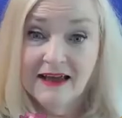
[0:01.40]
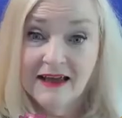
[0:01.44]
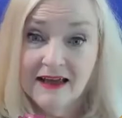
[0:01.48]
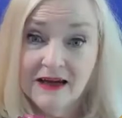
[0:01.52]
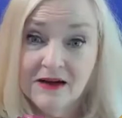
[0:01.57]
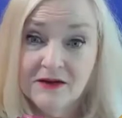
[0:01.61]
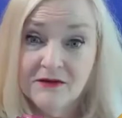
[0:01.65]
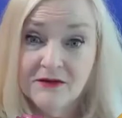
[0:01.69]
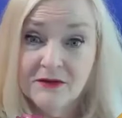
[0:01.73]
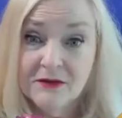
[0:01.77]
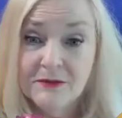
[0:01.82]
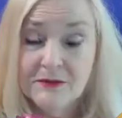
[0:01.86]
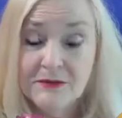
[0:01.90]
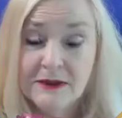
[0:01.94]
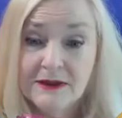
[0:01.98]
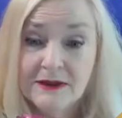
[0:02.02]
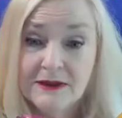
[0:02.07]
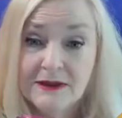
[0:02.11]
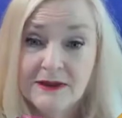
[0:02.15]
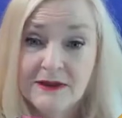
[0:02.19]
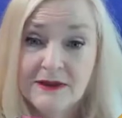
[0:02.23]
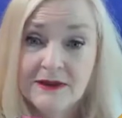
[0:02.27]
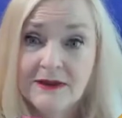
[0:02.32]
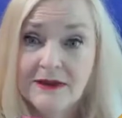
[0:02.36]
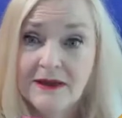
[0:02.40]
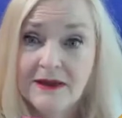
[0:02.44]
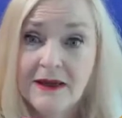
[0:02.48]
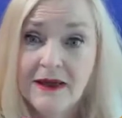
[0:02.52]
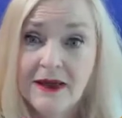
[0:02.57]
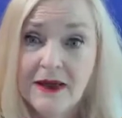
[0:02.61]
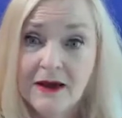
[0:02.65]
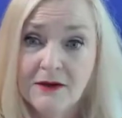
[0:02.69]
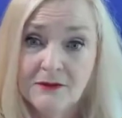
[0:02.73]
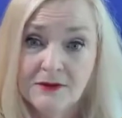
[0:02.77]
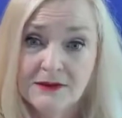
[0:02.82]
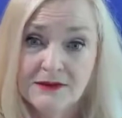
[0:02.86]
Hi, everyone.
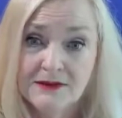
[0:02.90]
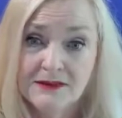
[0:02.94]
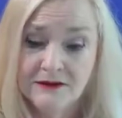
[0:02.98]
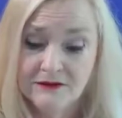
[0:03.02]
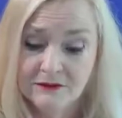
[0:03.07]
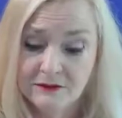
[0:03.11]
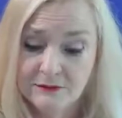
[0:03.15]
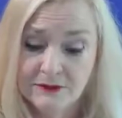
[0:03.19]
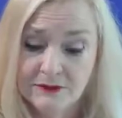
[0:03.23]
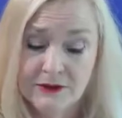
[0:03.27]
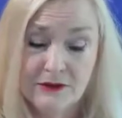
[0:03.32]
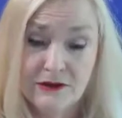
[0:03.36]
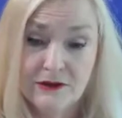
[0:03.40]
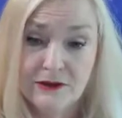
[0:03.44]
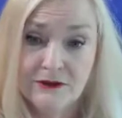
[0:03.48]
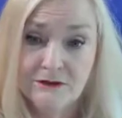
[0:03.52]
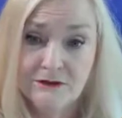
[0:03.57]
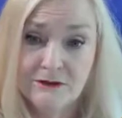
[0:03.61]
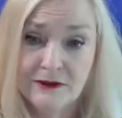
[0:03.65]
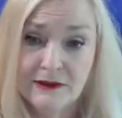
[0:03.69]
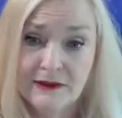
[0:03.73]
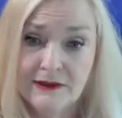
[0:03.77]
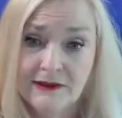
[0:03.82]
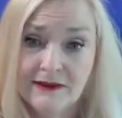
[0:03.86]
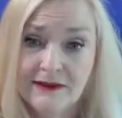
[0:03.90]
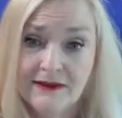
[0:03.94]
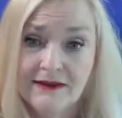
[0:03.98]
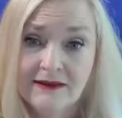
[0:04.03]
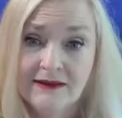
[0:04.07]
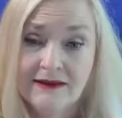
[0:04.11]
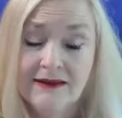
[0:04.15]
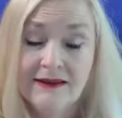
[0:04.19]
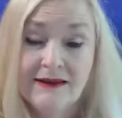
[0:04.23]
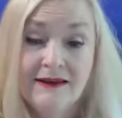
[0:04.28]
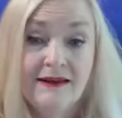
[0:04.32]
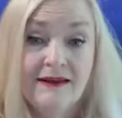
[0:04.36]
How is everyone doing?
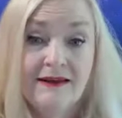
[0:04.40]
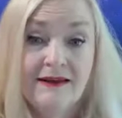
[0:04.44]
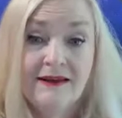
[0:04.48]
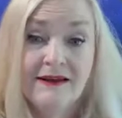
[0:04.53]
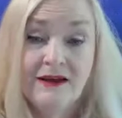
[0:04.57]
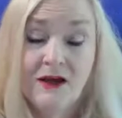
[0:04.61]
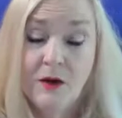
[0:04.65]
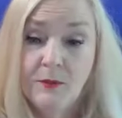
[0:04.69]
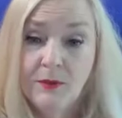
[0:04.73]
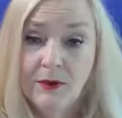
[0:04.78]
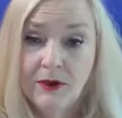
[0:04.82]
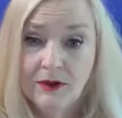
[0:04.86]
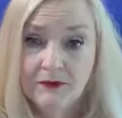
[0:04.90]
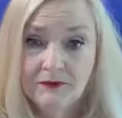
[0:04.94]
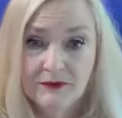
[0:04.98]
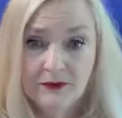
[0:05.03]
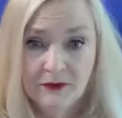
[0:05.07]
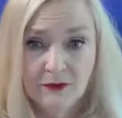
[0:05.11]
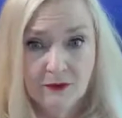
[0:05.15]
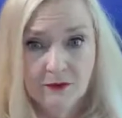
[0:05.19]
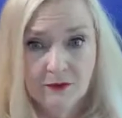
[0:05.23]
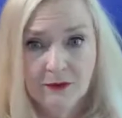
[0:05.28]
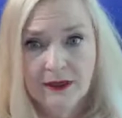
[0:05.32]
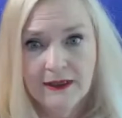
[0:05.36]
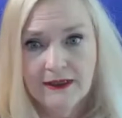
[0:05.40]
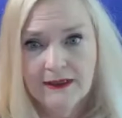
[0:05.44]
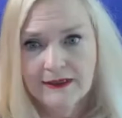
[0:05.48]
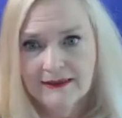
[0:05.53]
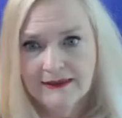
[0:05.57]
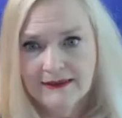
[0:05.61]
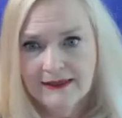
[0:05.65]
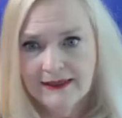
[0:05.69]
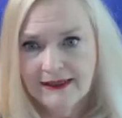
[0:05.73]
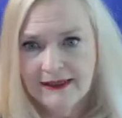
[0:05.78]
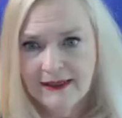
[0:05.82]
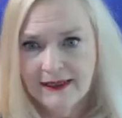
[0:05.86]
Hope you're having a great
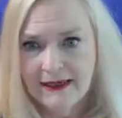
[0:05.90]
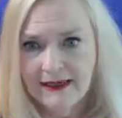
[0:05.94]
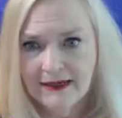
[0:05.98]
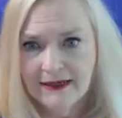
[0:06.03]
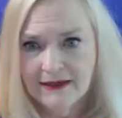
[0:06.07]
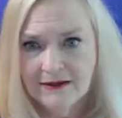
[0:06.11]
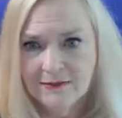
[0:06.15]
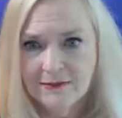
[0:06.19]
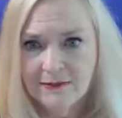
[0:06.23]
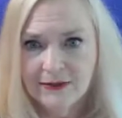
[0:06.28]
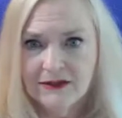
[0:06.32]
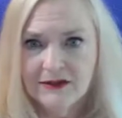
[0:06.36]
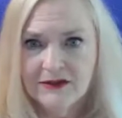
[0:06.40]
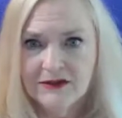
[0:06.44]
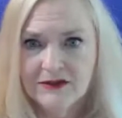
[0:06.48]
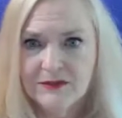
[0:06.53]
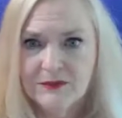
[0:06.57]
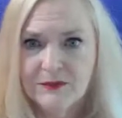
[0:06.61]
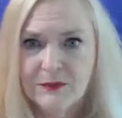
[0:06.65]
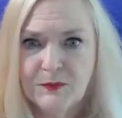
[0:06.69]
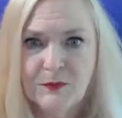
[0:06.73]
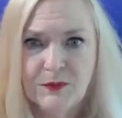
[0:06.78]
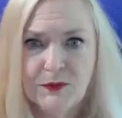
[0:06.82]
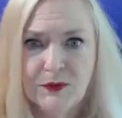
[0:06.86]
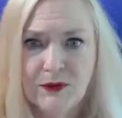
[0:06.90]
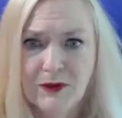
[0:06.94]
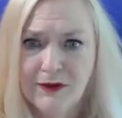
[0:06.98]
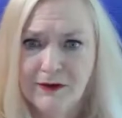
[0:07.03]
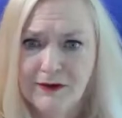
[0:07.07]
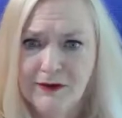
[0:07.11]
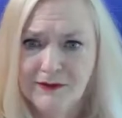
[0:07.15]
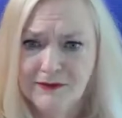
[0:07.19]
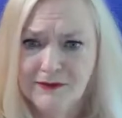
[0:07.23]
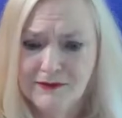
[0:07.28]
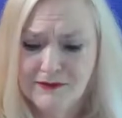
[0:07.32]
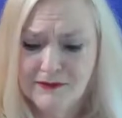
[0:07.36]
day. Mine has been pretty
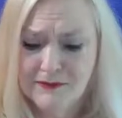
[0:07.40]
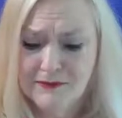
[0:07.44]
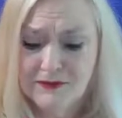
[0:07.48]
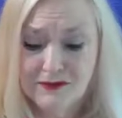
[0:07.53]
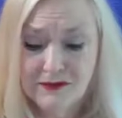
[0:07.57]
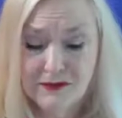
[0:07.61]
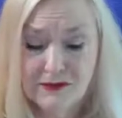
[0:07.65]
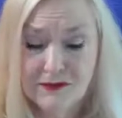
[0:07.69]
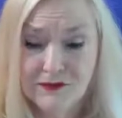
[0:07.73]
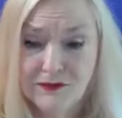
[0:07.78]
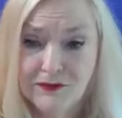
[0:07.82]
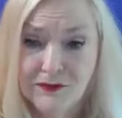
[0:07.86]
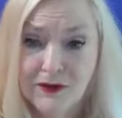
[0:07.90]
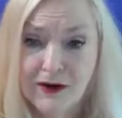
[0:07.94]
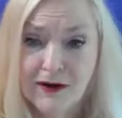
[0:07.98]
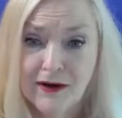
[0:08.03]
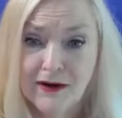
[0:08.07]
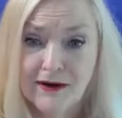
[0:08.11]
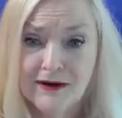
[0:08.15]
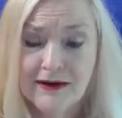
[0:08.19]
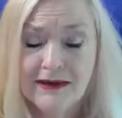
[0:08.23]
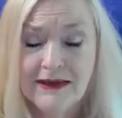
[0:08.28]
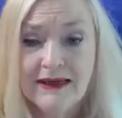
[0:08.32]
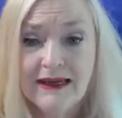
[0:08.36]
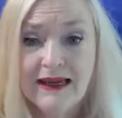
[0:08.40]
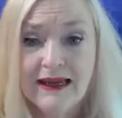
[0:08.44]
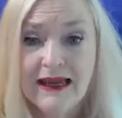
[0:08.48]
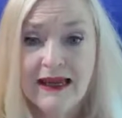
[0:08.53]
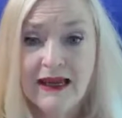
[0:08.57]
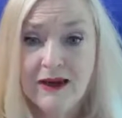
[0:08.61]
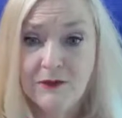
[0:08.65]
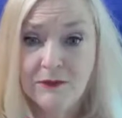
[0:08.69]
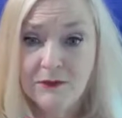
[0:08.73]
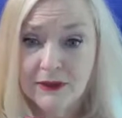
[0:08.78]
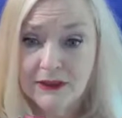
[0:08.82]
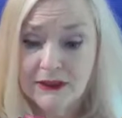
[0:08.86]
awesome so far.
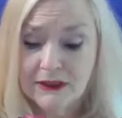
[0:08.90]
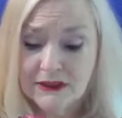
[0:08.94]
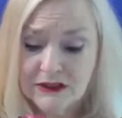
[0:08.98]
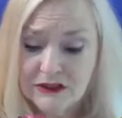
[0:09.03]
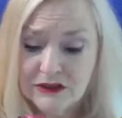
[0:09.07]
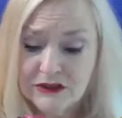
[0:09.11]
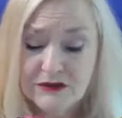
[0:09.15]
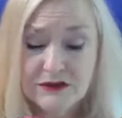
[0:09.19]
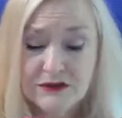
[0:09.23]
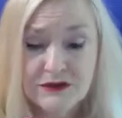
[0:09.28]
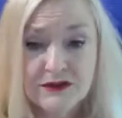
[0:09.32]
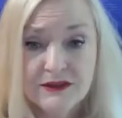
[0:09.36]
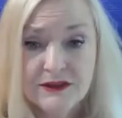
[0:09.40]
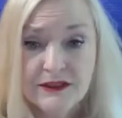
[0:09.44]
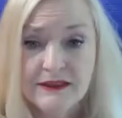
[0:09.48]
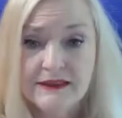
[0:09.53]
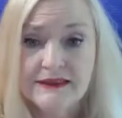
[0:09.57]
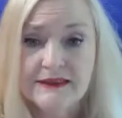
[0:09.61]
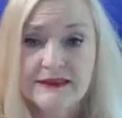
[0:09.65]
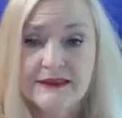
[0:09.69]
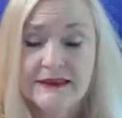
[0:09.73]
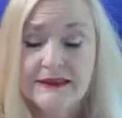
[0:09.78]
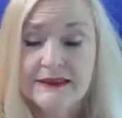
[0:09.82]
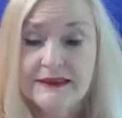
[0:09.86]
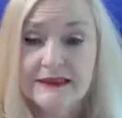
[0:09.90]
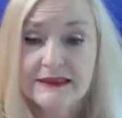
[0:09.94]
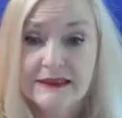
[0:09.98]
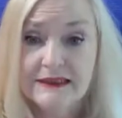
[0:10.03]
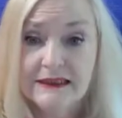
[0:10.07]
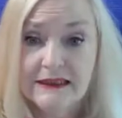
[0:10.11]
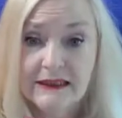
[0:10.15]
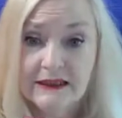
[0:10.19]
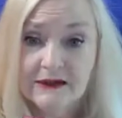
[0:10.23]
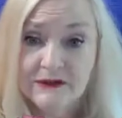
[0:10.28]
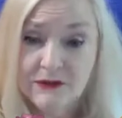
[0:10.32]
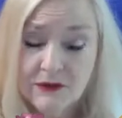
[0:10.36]
I wanted to just
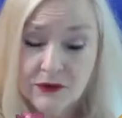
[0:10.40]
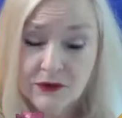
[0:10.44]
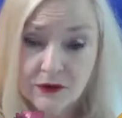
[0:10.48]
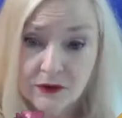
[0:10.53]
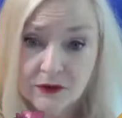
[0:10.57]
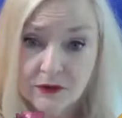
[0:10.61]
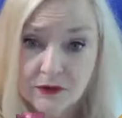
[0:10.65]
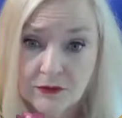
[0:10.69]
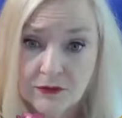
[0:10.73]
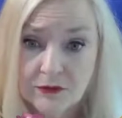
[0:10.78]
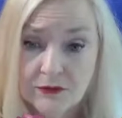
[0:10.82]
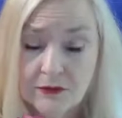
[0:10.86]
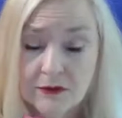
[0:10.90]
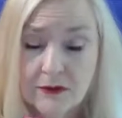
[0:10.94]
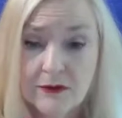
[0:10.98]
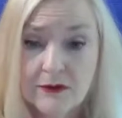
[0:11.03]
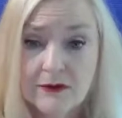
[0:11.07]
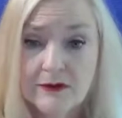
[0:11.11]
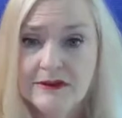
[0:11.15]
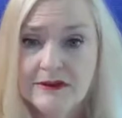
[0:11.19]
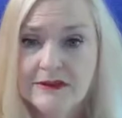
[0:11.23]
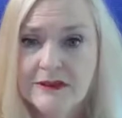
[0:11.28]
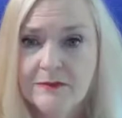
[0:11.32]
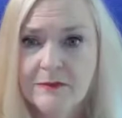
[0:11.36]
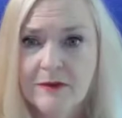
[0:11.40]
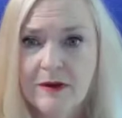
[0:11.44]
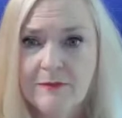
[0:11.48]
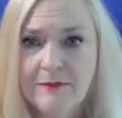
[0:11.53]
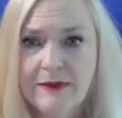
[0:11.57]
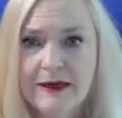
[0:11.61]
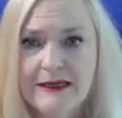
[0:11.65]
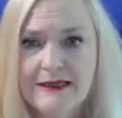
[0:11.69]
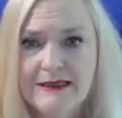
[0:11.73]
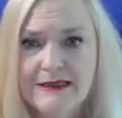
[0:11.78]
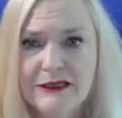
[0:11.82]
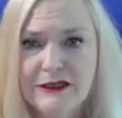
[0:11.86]
give you some
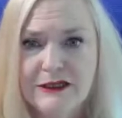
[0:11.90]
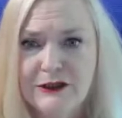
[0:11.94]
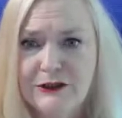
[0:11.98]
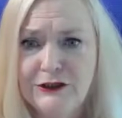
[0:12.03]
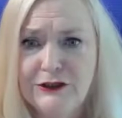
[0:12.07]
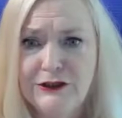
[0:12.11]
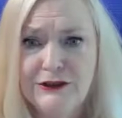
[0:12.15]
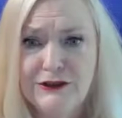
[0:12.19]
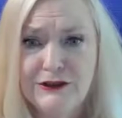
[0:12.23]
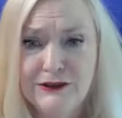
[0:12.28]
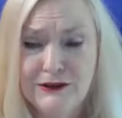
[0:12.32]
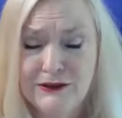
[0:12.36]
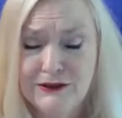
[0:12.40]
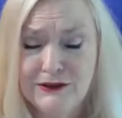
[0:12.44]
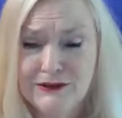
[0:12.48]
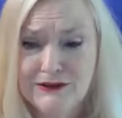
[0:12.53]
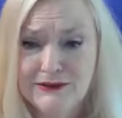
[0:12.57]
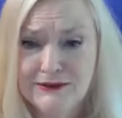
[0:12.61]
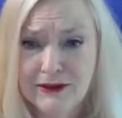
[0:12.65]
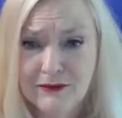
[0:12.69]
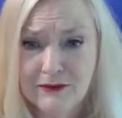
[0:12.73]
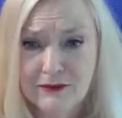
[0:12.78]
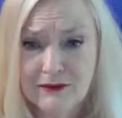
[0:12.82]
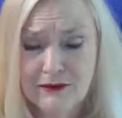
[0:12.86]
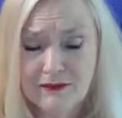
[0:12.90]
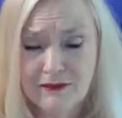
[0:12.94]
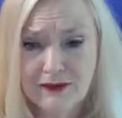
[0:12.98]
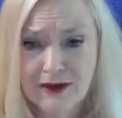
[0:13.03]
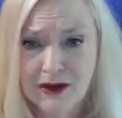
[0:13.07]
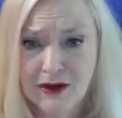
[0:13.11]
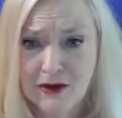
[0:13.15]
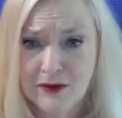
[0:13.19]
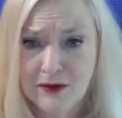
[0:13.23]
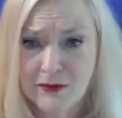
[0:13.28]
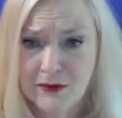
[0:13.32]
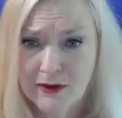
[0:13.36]
amazing good news that we've
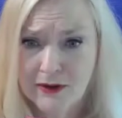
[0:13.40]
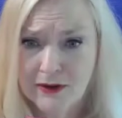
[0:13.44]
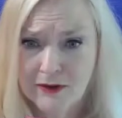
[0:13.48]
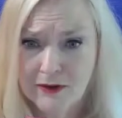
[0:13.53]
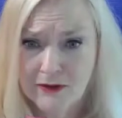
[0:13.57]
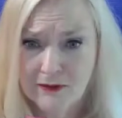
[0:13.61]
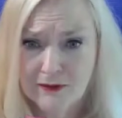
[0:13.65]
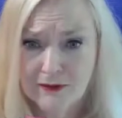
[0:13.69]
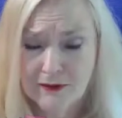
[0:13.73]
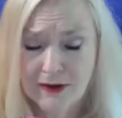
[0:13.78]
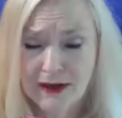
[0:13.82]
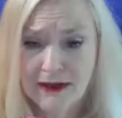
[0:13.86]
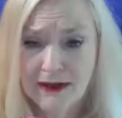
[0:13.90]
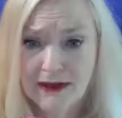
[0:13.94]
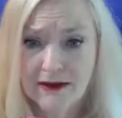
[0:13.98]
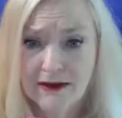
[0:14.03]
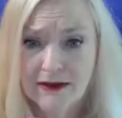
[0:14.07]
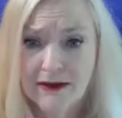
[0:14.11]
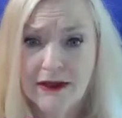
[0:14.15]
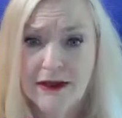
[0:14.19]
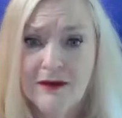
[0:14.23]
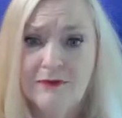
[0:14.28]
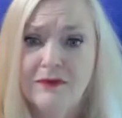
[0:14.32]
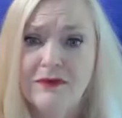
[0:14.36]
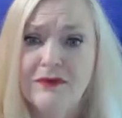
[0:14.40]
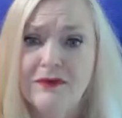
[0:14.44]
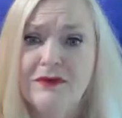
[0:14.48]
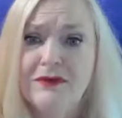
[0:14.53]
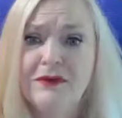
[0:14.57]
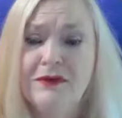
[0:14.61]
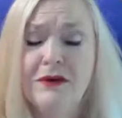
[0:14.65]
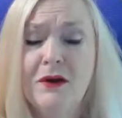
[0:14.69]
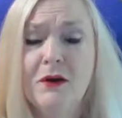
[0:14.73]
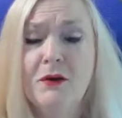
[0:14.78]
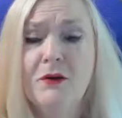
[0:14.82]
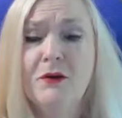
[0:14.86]
got going on right now. I'm
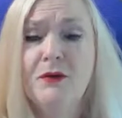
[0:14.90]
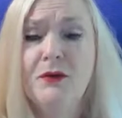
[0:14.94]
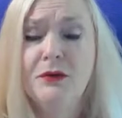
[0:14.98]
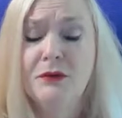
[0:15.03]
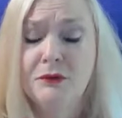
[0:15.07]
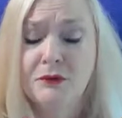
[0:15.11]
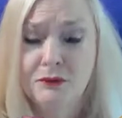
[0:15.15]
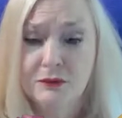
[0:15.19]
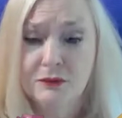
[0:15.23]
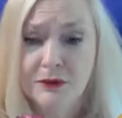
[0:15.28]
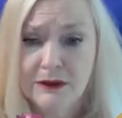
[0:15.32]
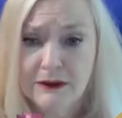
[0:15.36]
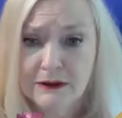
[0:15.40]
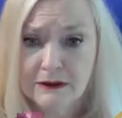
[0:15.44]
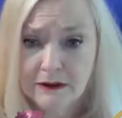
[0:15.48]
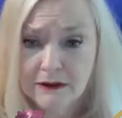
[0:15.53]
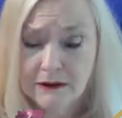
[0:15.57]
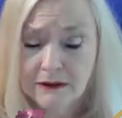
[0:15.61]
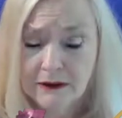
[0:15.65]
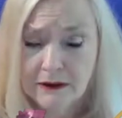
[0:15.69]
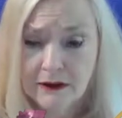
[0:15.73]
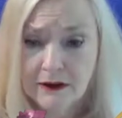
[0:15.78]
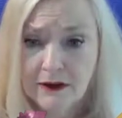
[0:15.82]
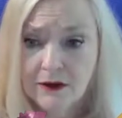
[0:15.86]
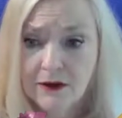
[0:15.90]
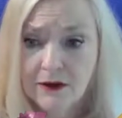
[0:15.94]
so thrilled.